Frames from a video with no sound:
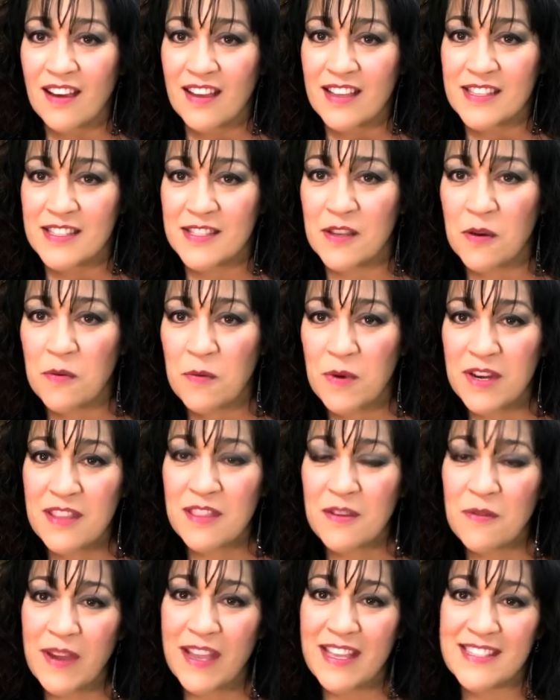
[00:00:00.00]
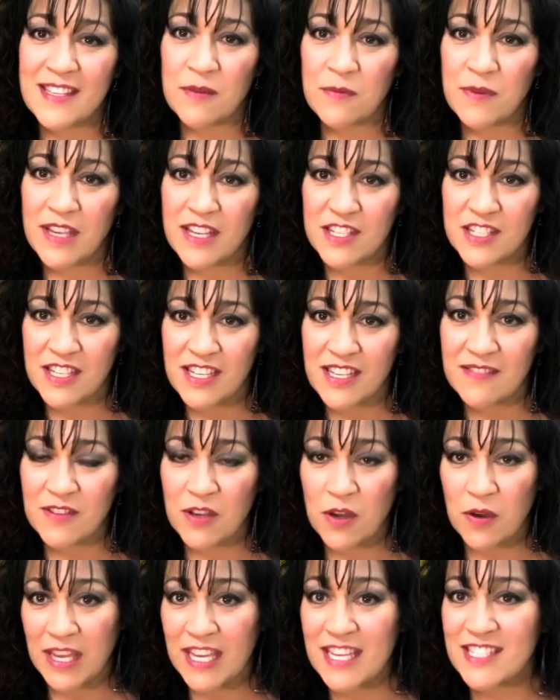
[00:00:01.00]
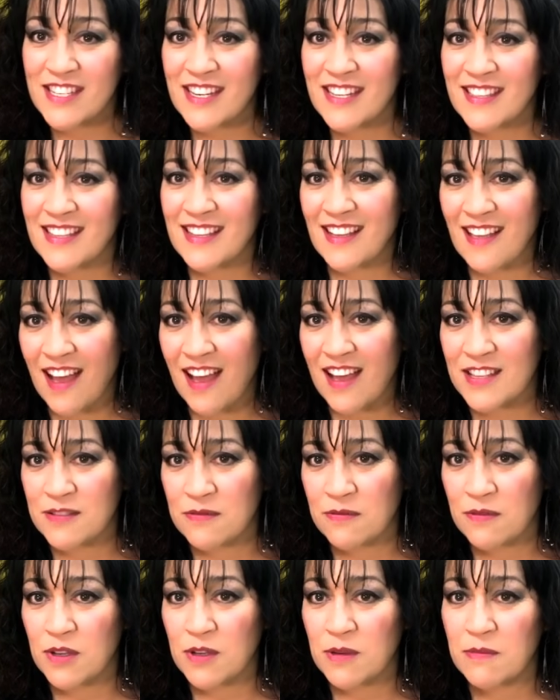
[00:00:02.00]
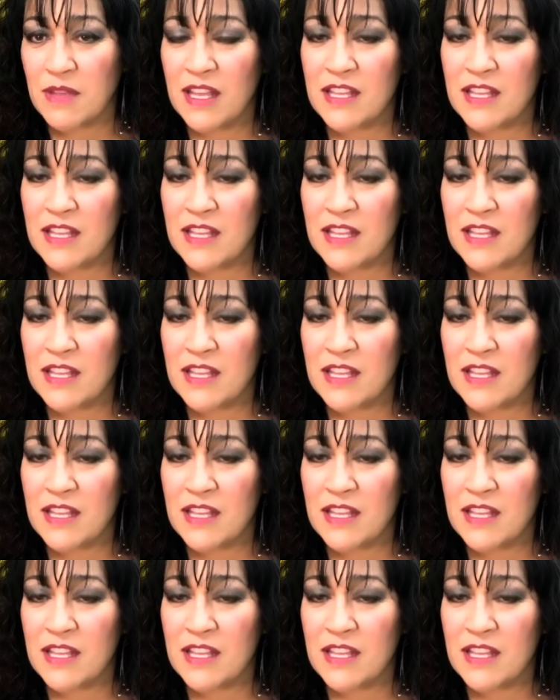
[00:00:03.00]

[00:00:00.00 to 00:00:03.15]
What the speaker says: So one of the ways that we achieve cohesion in the classroom